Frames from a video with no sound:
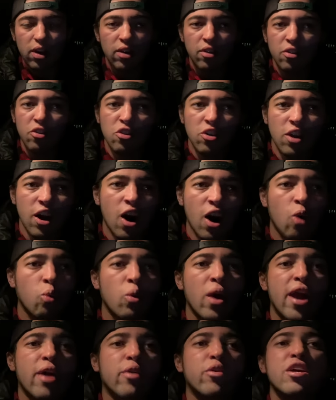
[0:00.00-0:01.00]

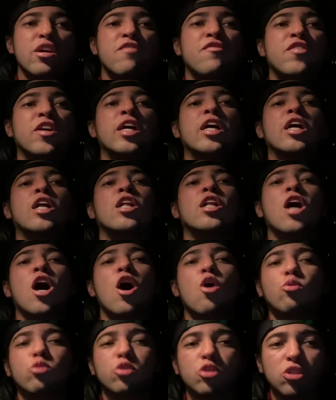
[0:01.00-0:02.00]
Nowhere even
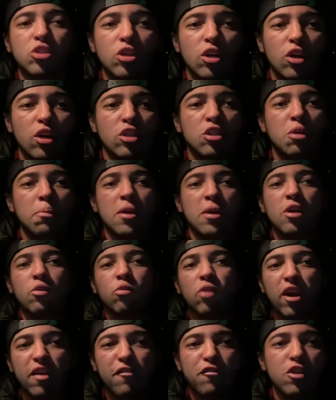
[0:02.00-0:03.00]
close to being
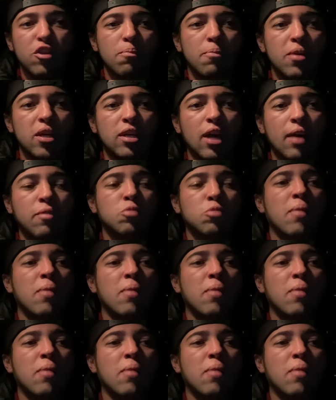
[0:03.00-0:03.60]
ready for the big games.